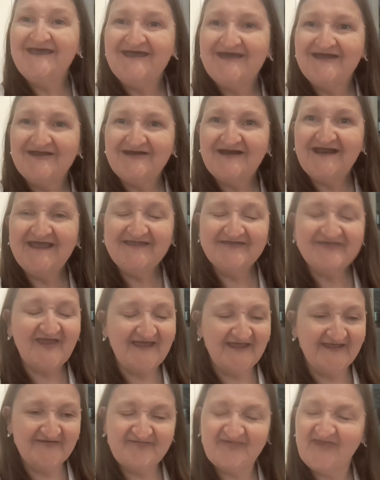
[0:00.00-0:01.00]
Right, that is
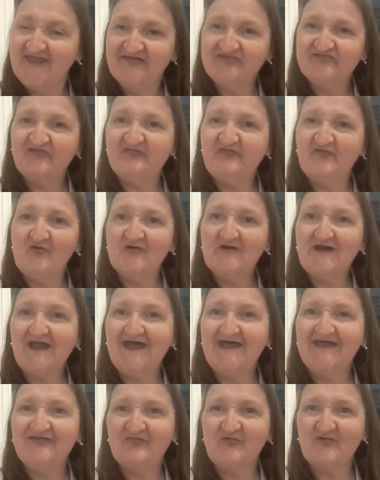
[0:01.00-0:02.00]
10 to 4 and
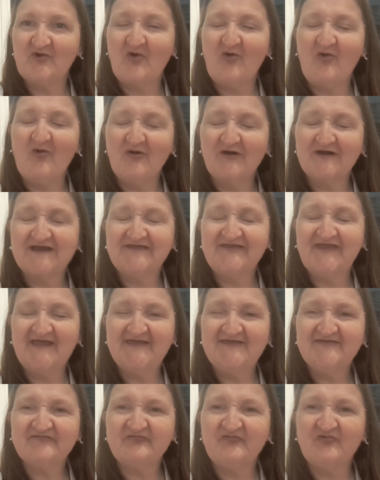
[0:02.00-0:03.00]
we're organised
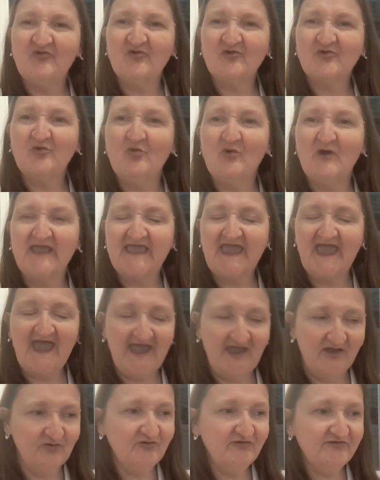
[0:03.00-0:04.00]
for going
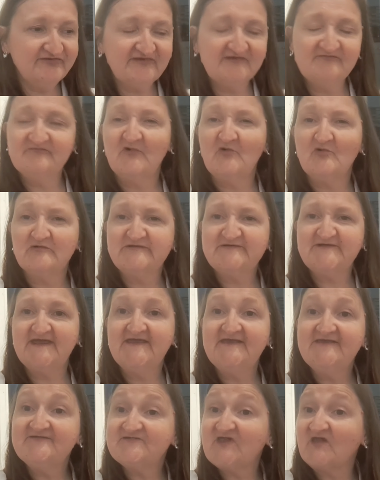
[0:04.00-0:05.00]
out. I'm all changed.
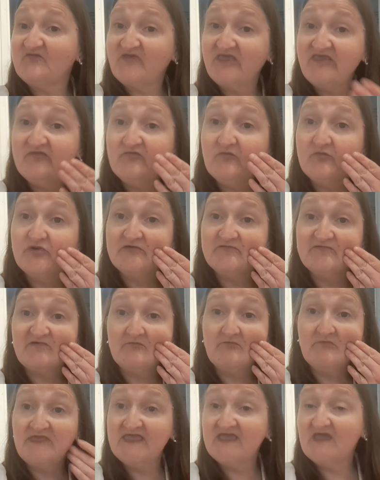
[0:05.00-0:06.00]
I've even put some
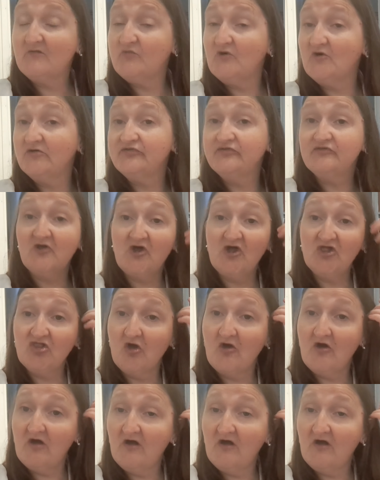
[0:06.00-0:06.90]
makeup on. Not a lot.